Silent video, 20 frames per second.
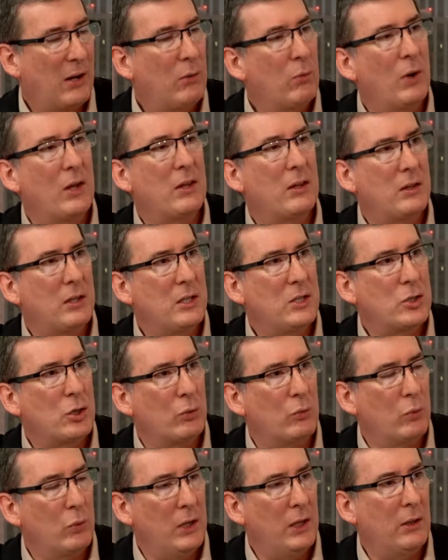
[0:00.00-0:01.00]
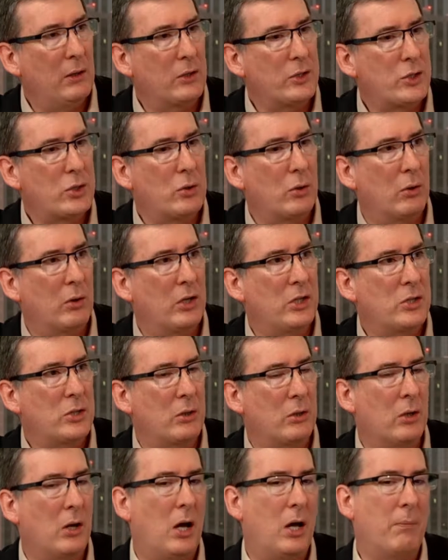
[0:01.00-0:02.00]
whether these are real stories
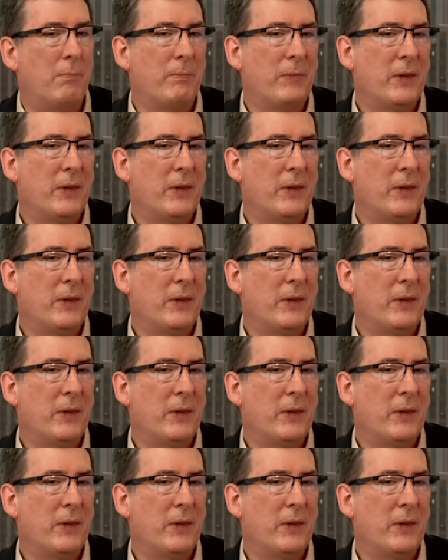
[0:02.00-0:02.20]
or not.